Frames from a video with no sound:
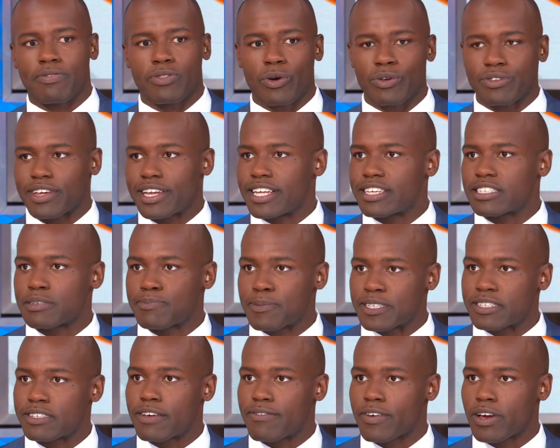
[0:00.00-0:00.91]
there's any
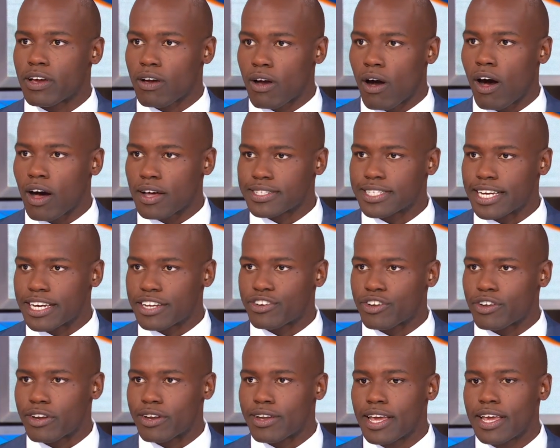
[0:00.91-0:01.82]
specific
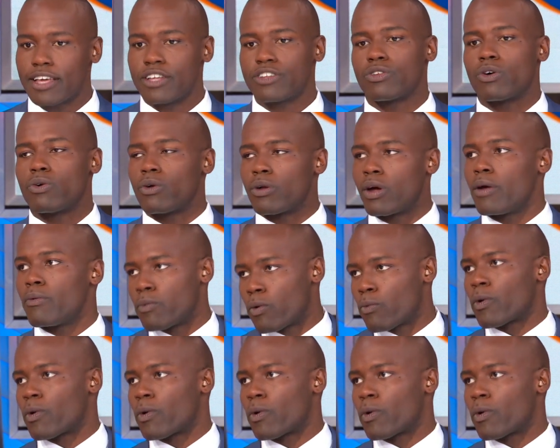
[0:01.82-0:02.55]
causation. So it will